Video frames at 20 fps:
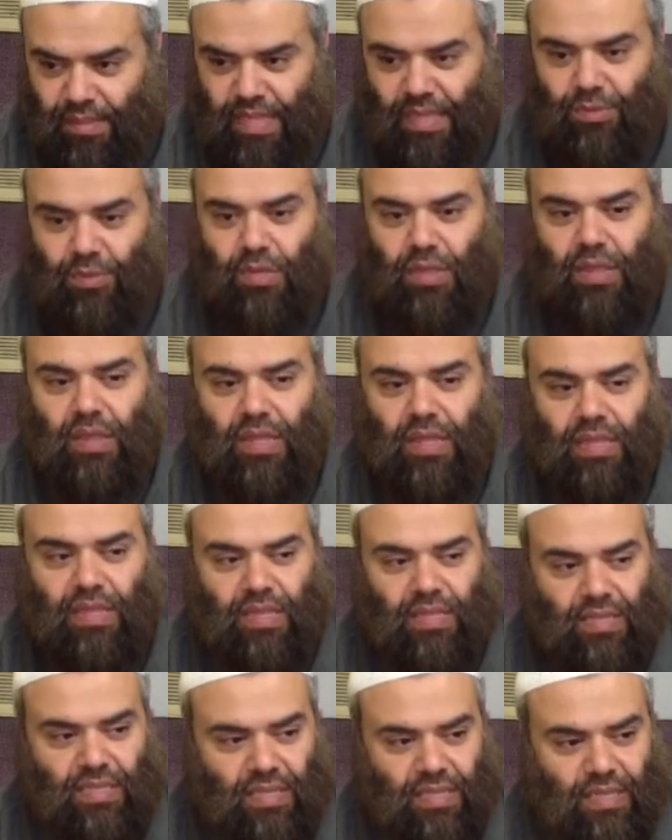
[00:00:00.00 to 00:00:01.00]
They would think
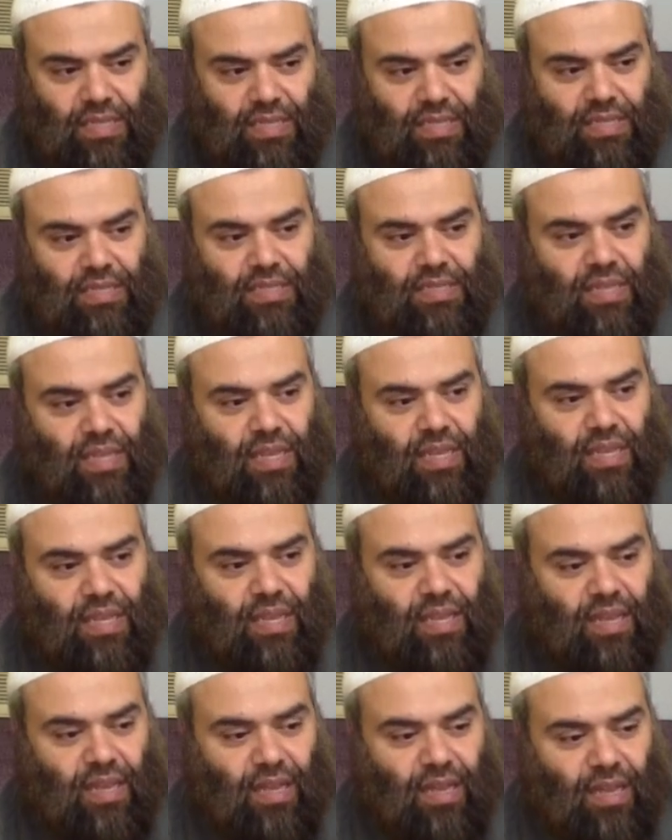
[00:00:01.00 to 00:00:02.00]
that he
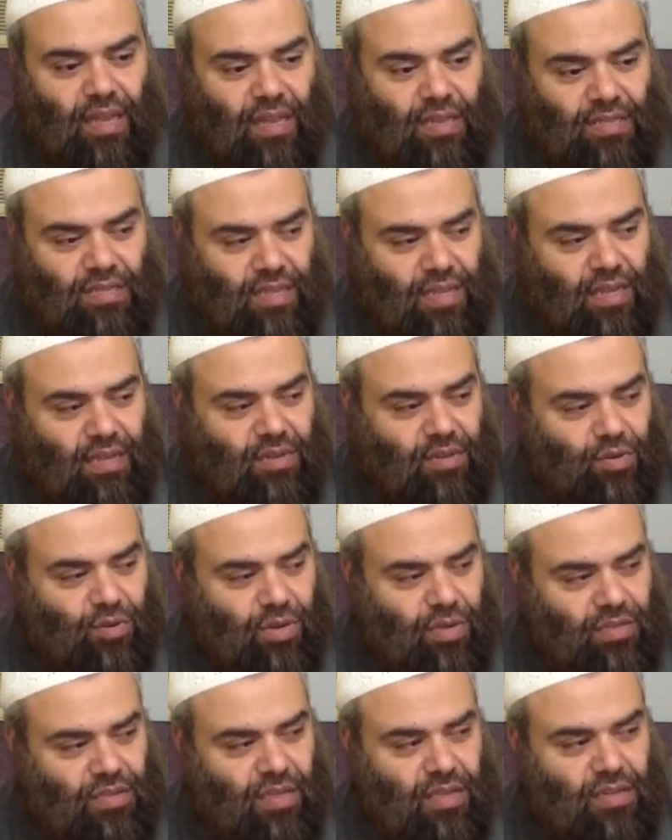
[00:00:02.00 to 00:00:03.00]
is a son
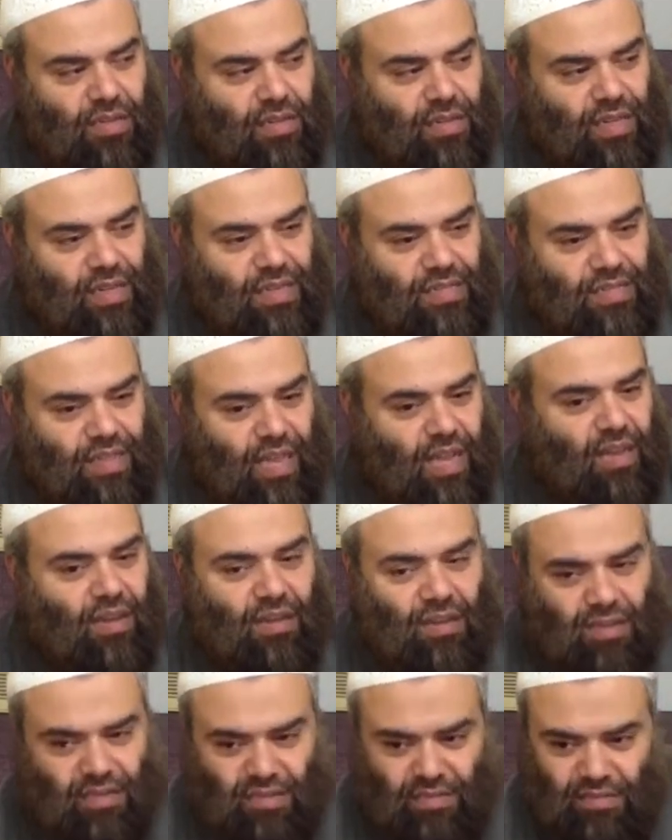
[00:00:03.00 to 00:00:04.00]
or a daughter that is
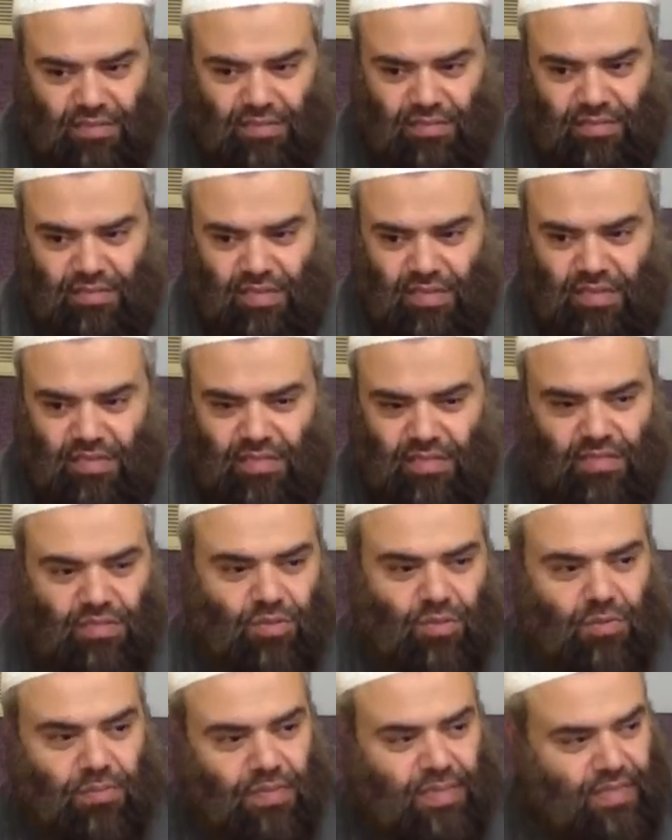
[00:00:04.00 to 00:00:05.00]
aq, that is
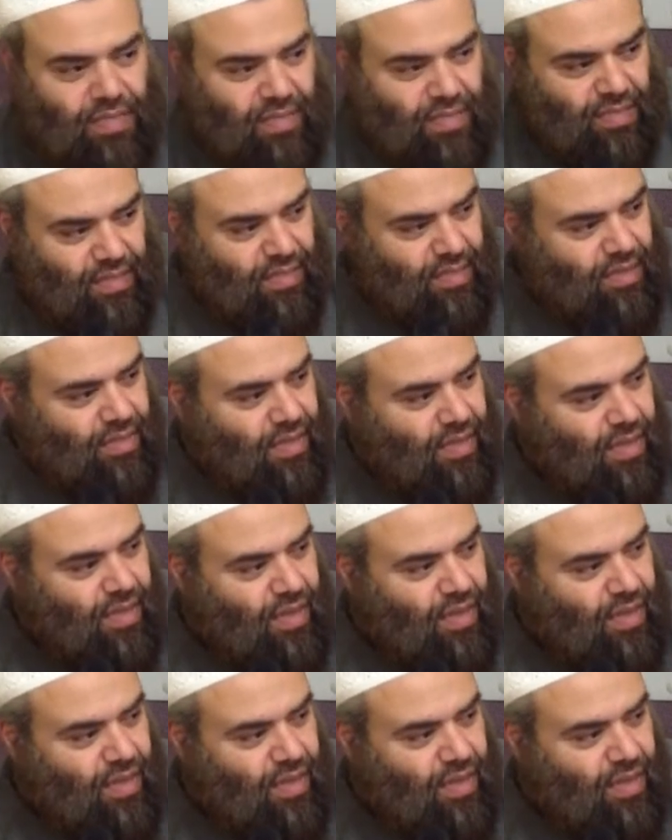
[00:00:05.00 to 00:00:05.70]
disobedient